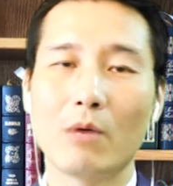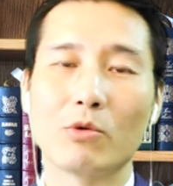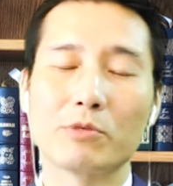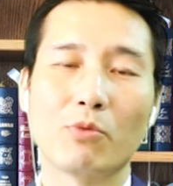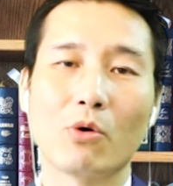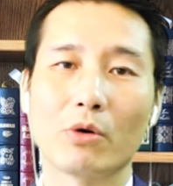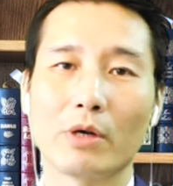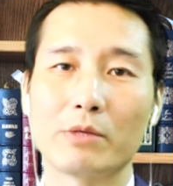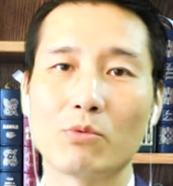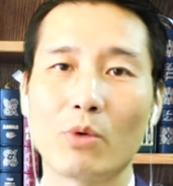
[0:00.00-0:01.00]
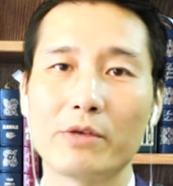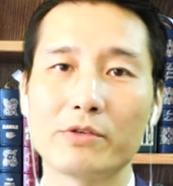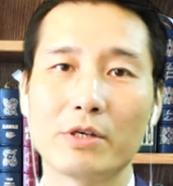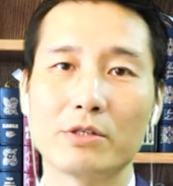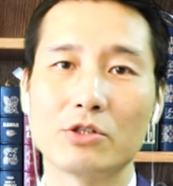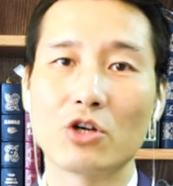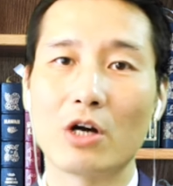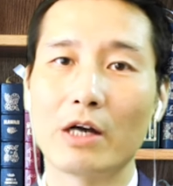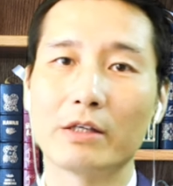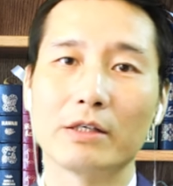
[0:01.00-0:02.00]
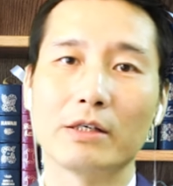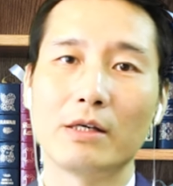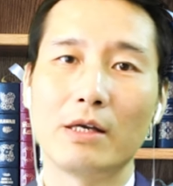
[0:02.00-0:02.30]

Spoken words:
I was born and raised in China,